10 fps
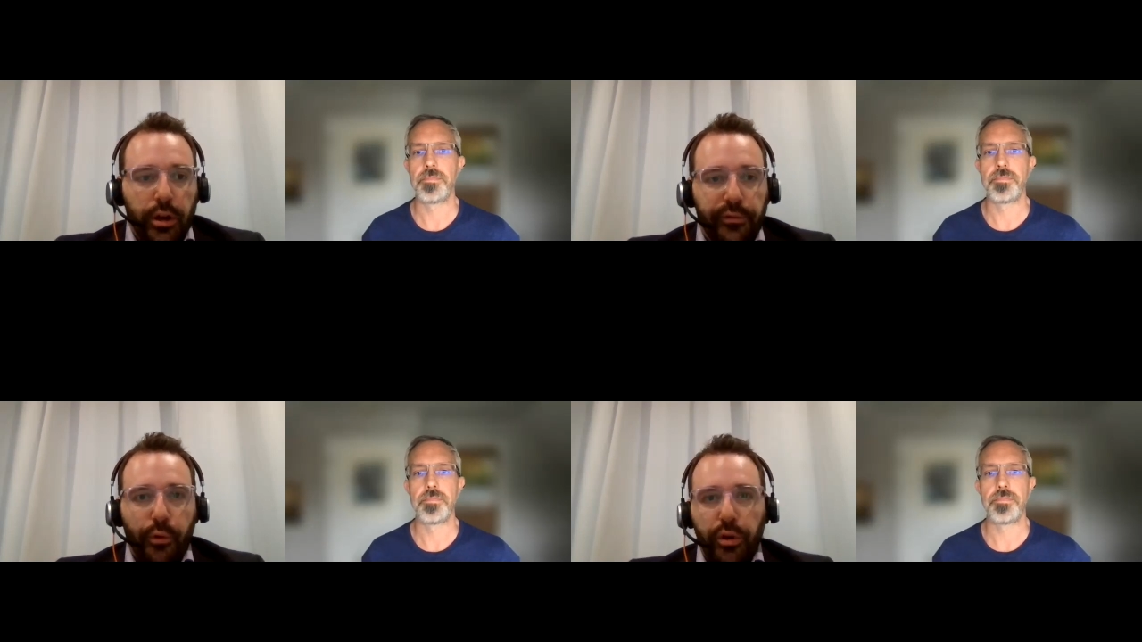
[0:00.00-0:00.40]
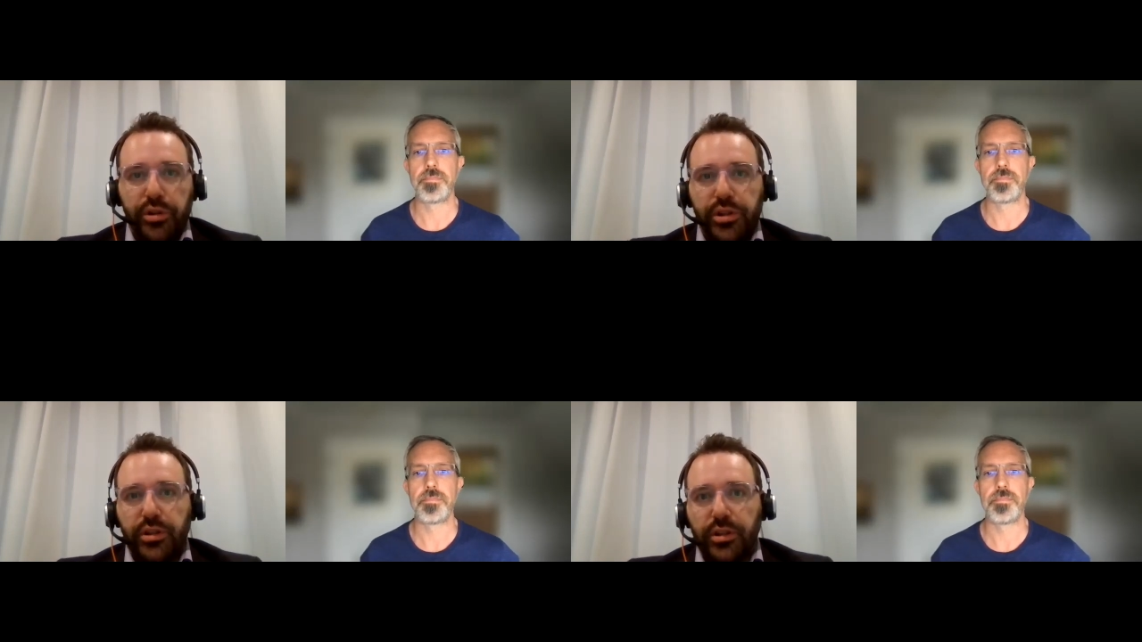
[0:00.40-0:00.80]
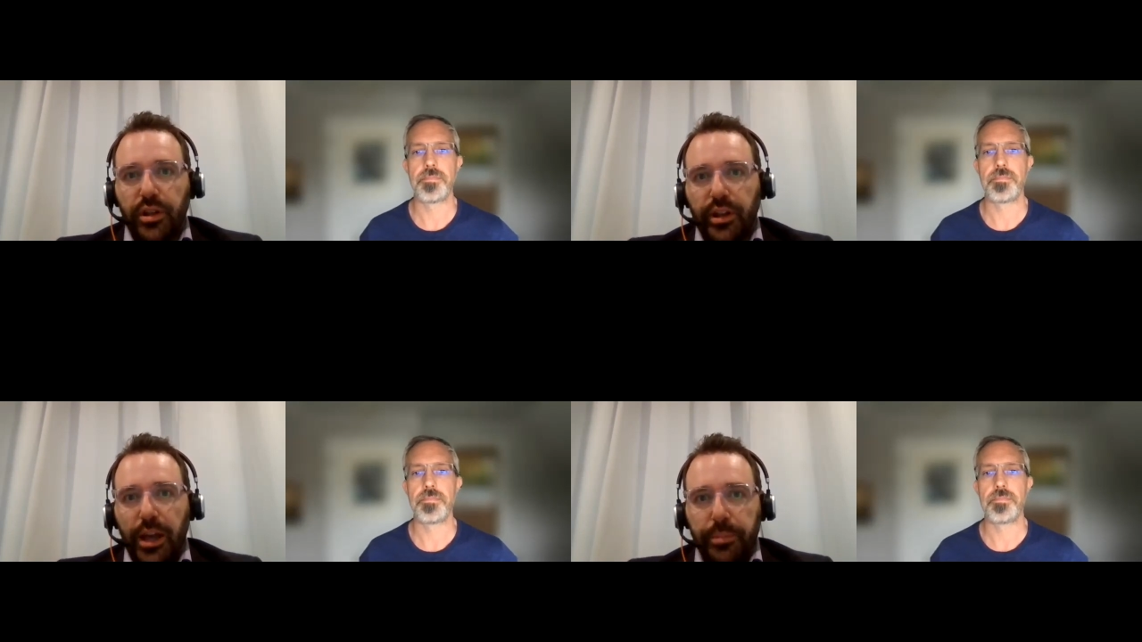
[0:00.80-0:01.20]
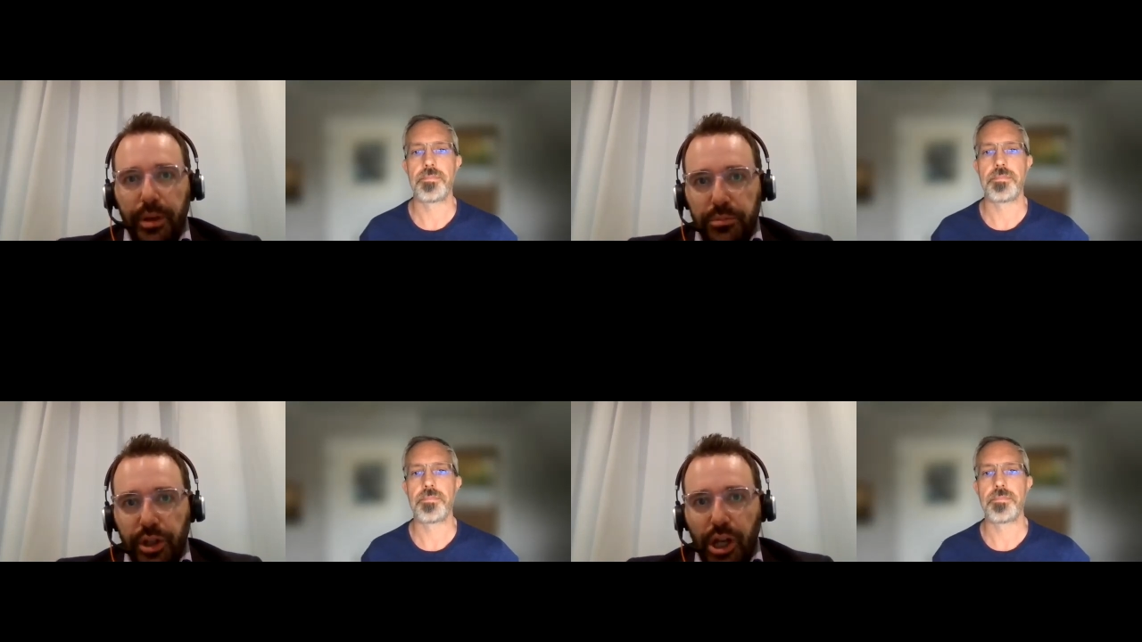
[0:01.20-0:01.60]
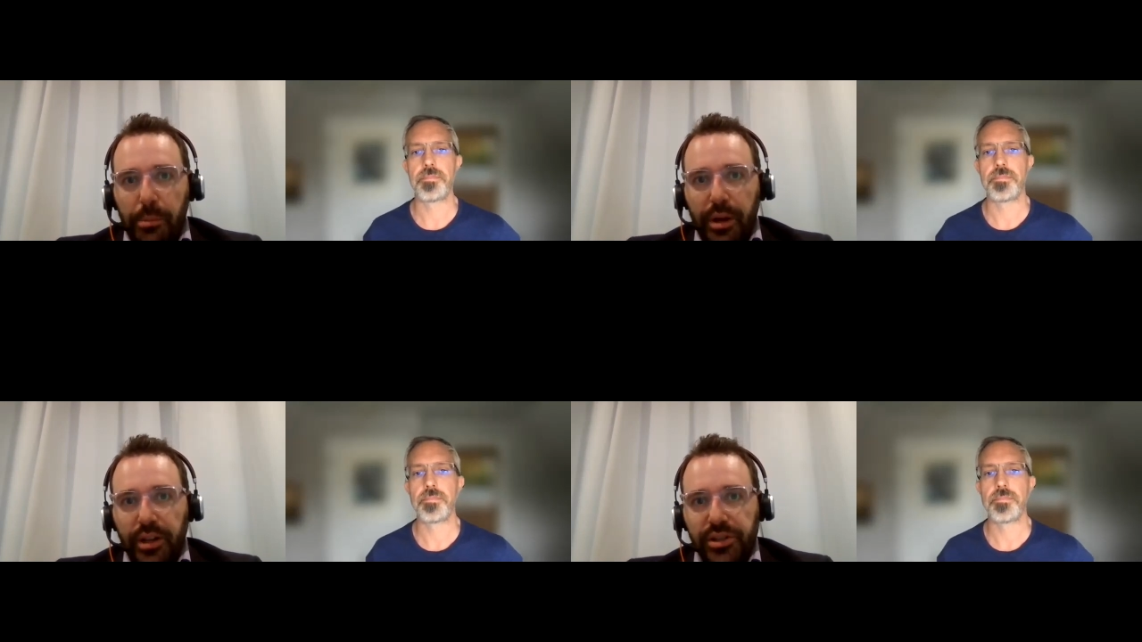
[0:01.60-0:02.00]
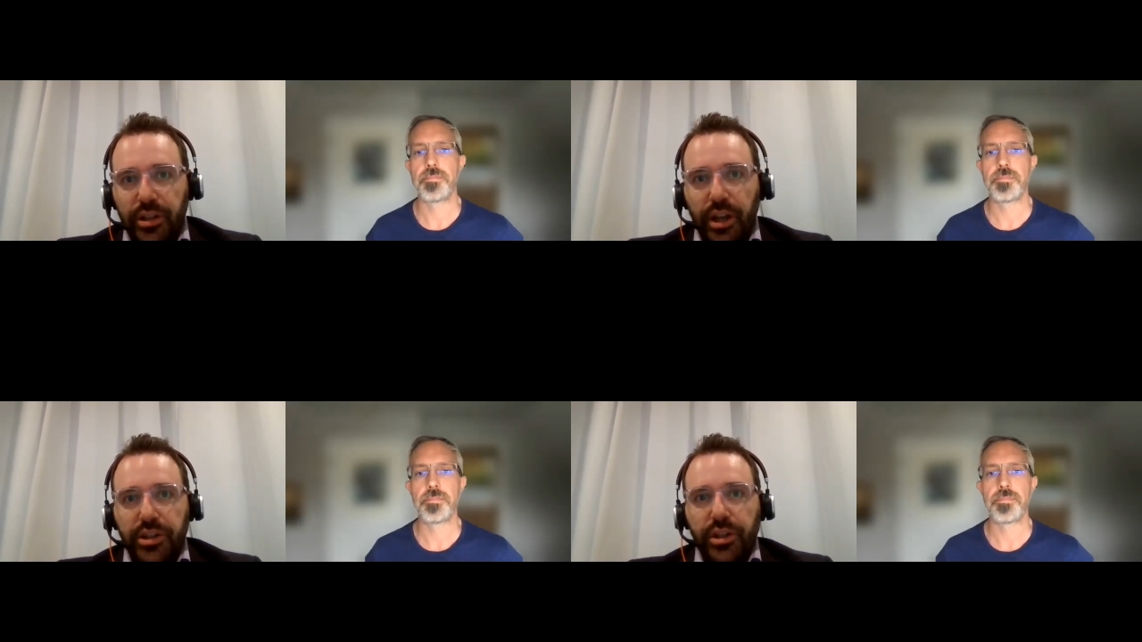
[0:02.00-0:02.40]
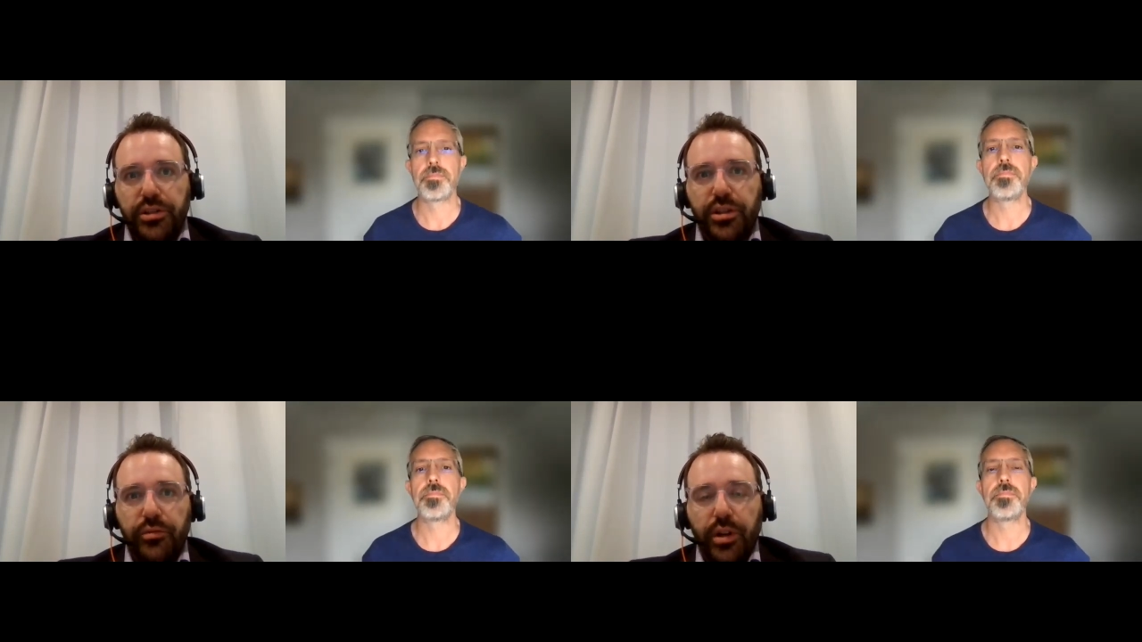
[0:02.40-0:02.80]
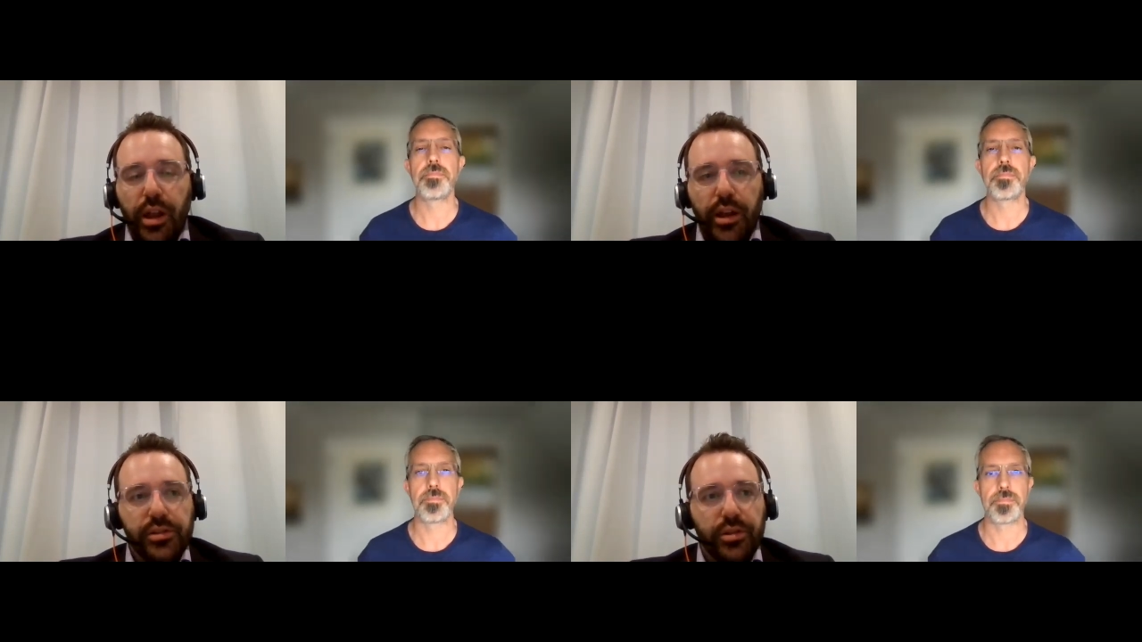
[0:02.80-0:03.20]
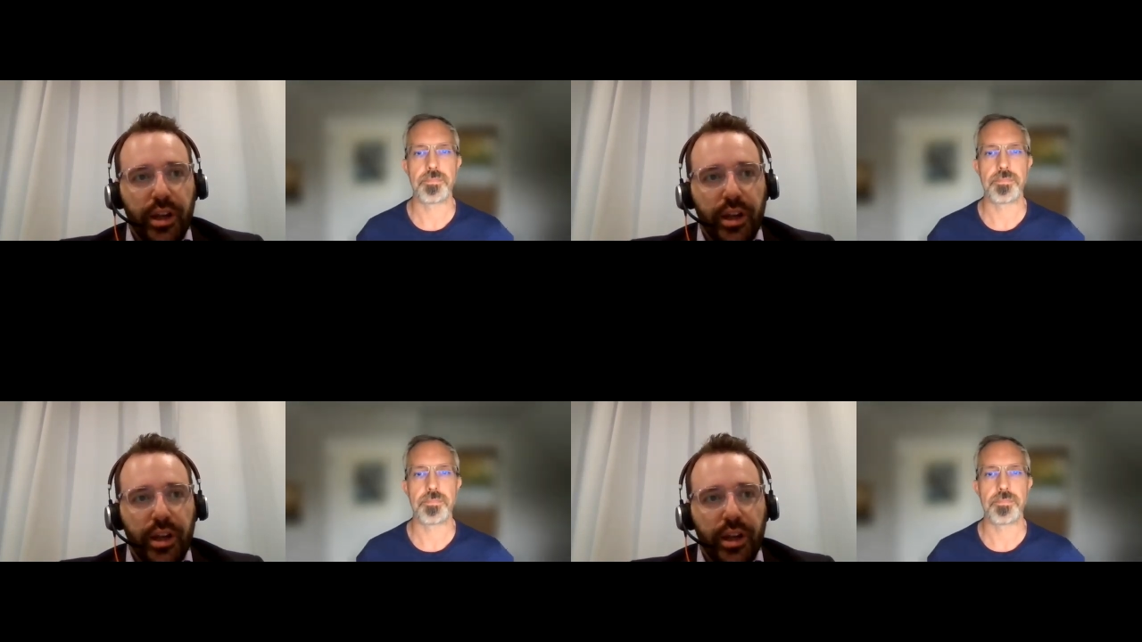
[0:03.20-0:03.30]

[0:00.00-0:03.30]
Speaker 1: four years at uh, K P M G, got my designations, and realized,